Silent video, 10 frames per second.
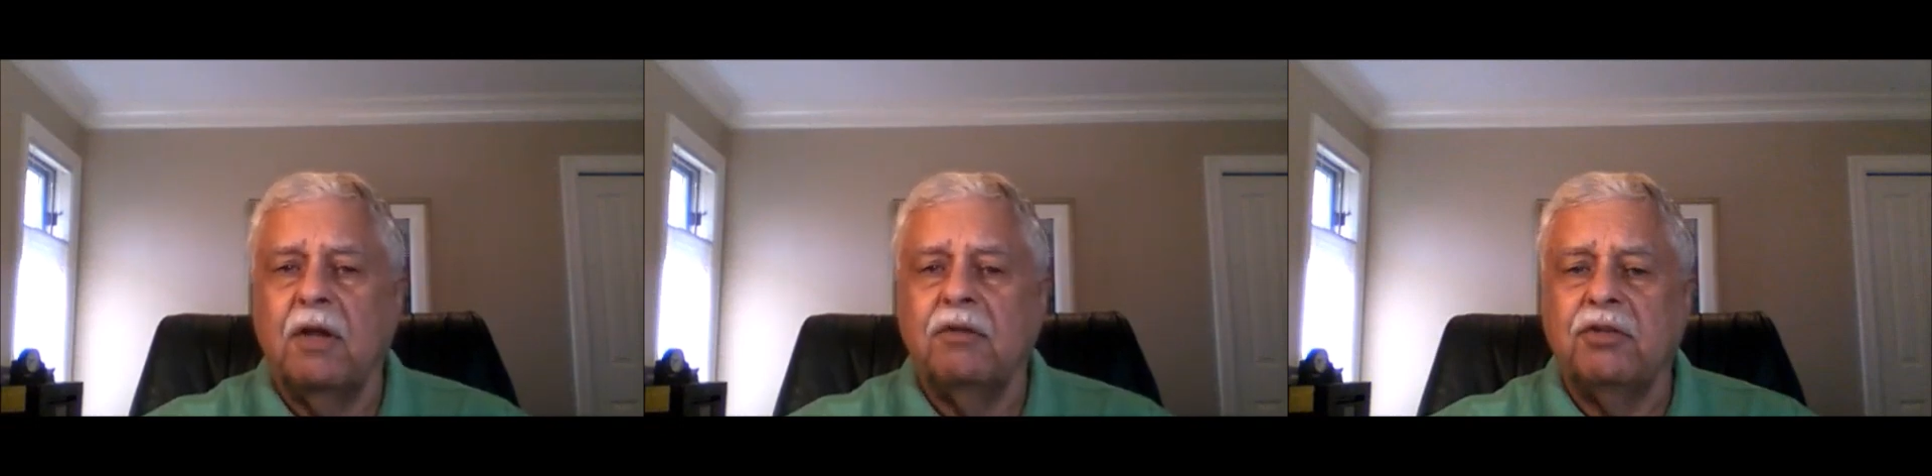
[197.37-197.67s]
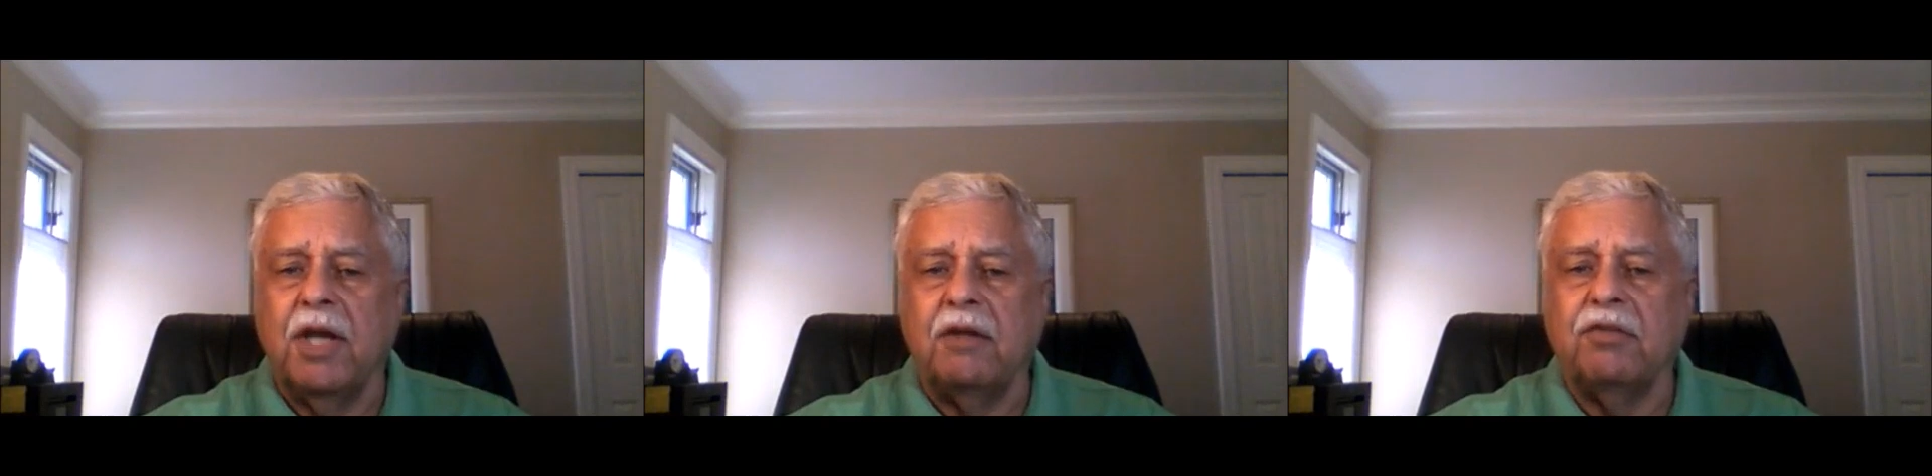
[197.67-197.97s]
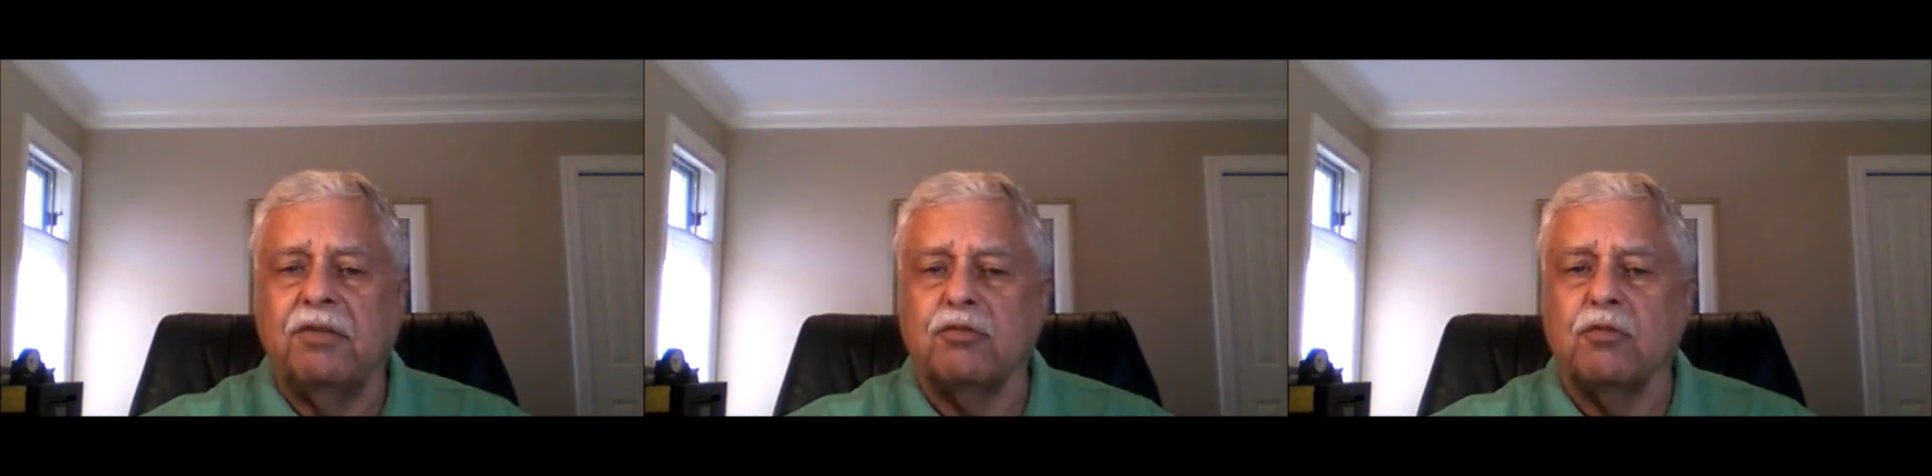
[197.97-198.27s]
she had
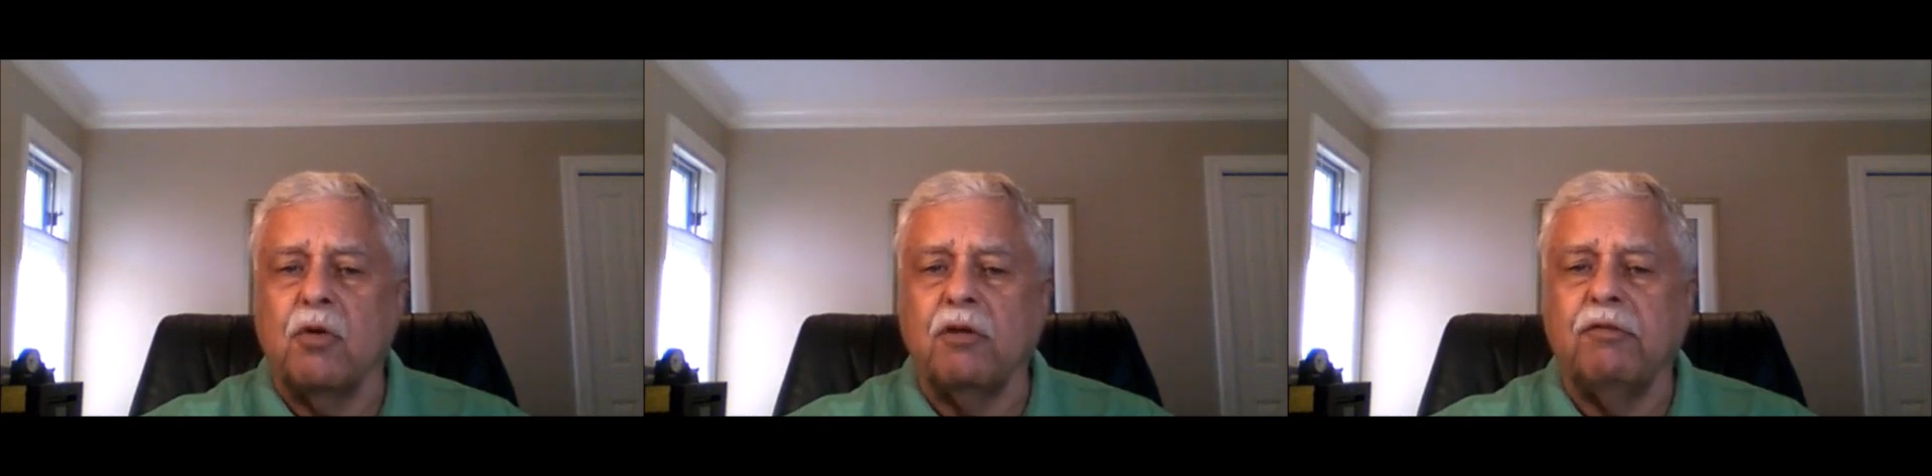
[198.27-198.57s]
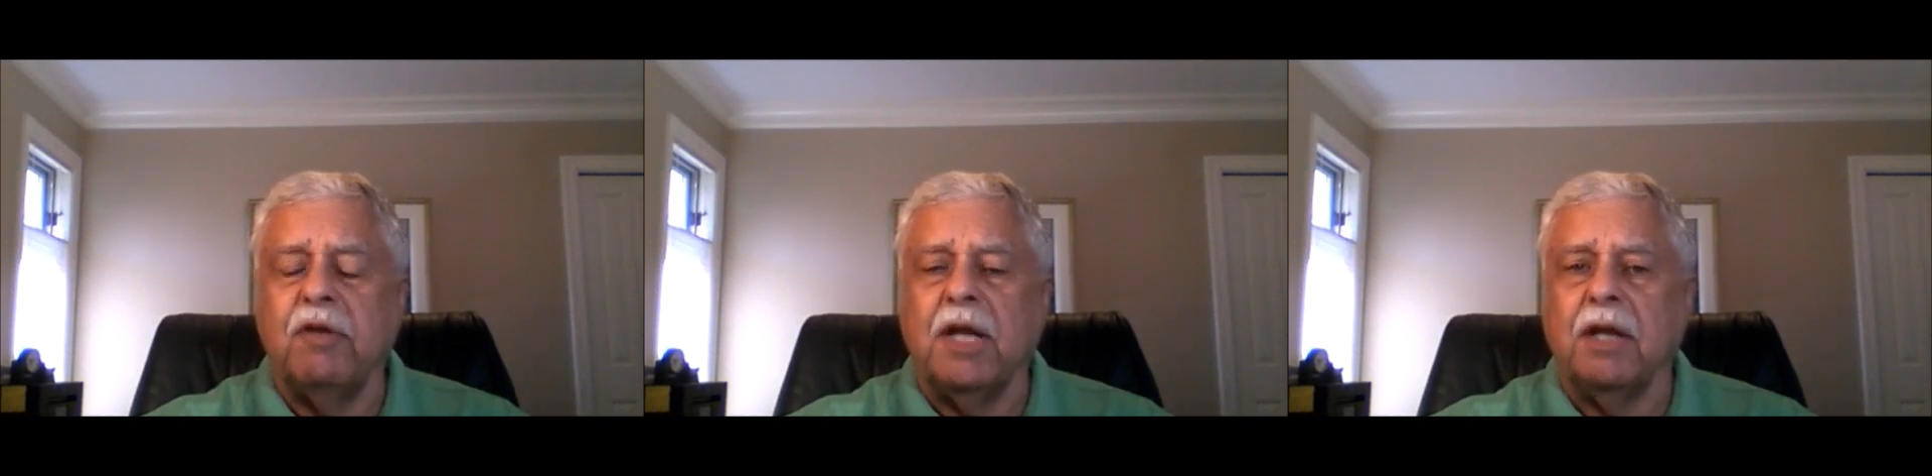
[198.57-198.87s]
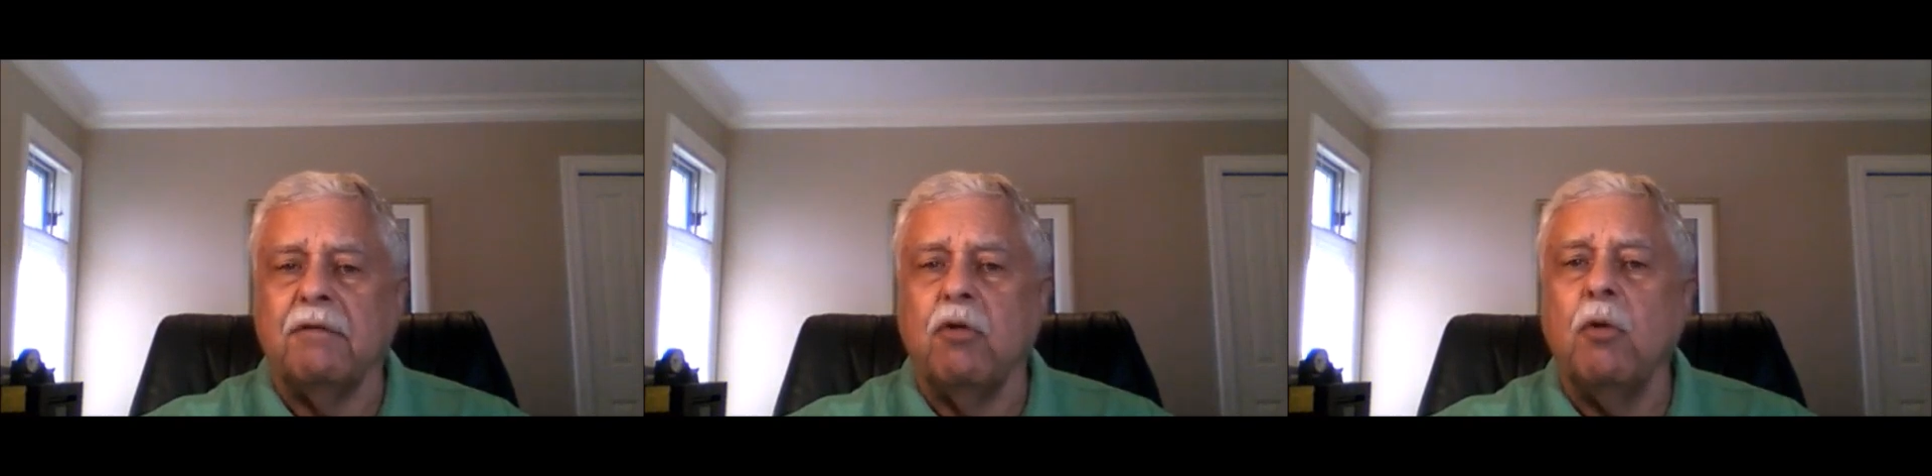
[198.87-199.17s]
this strong
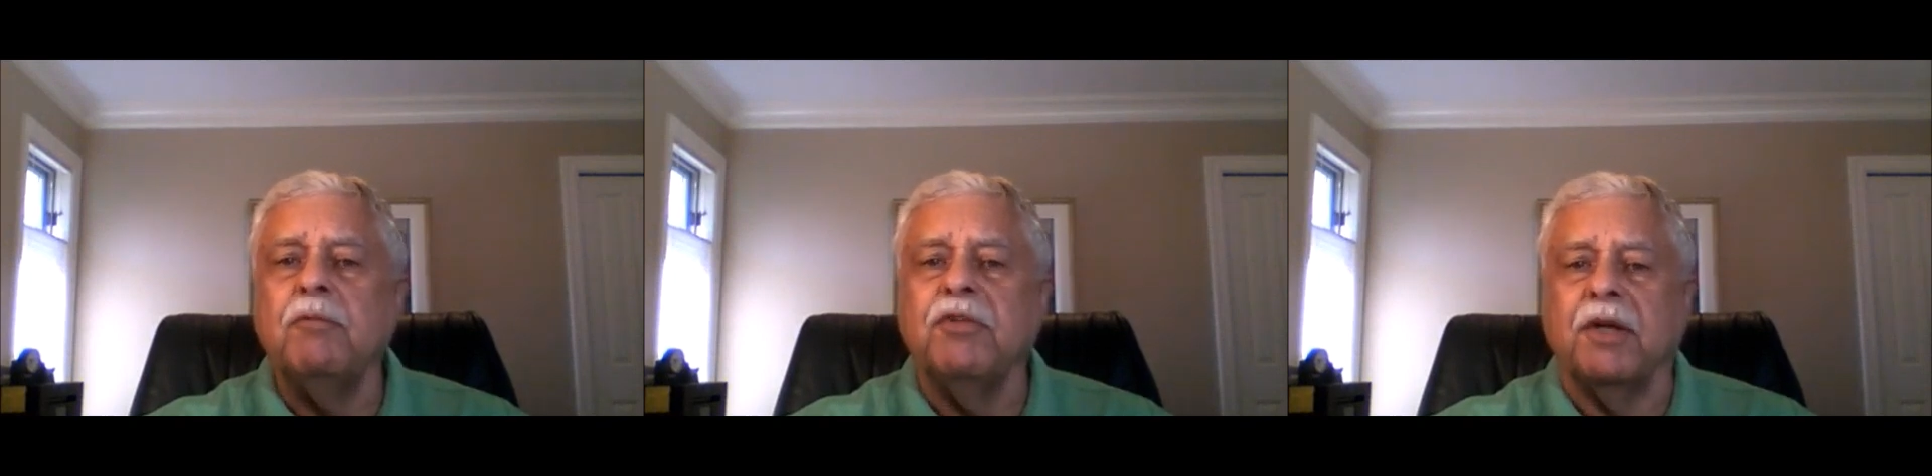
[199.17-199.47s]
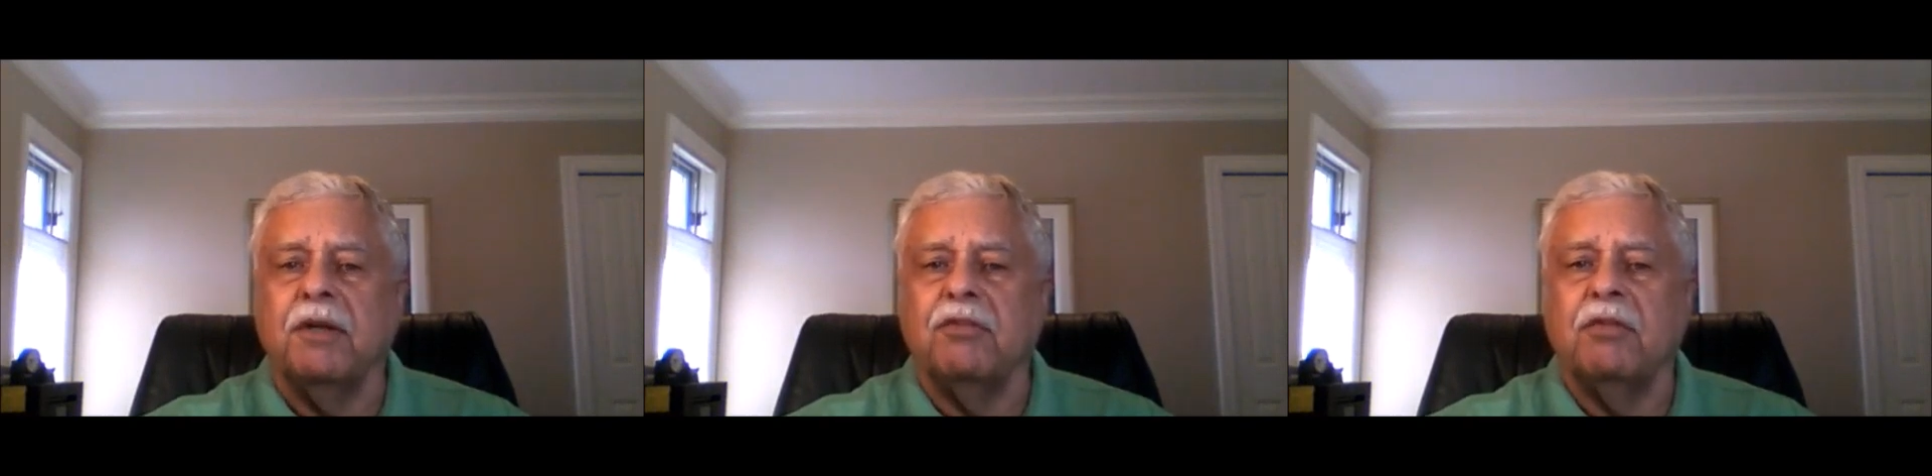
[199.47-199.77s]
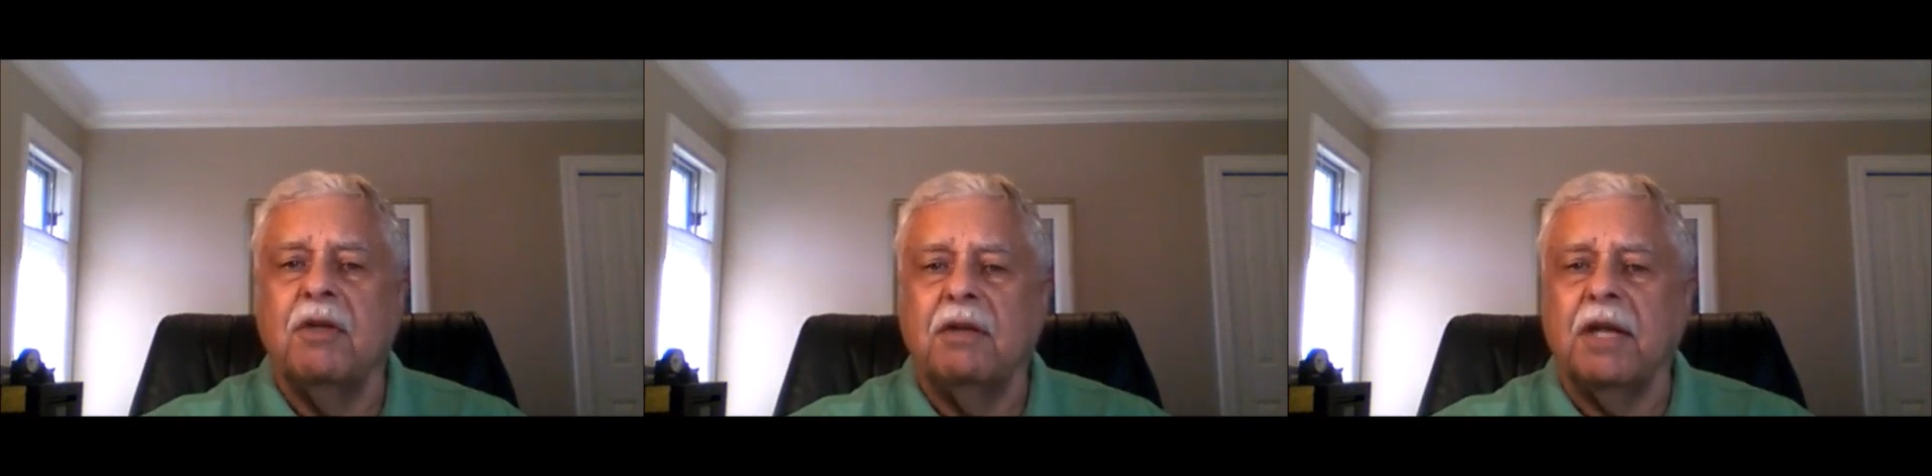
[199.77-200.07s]
feeling of
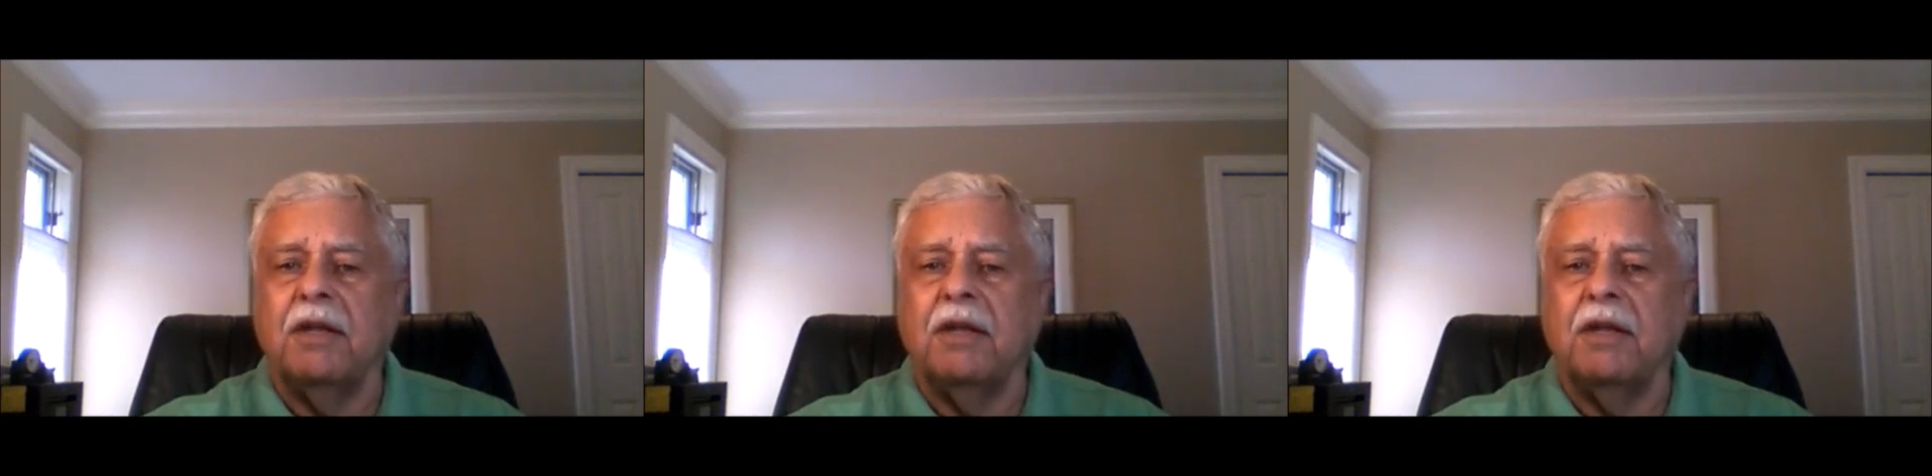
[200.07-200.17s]
homesickness,